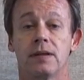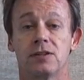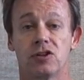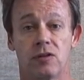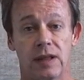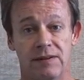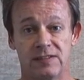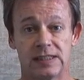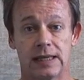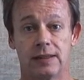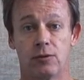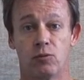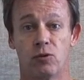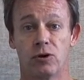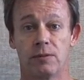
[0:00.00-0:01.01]
So they've said
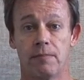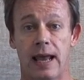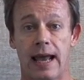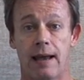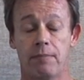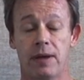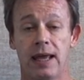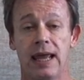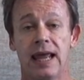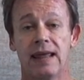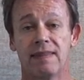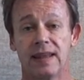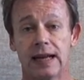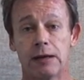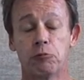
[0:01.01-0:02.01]
the word map.
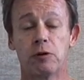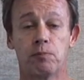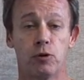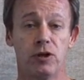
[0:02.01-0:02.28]
Then I would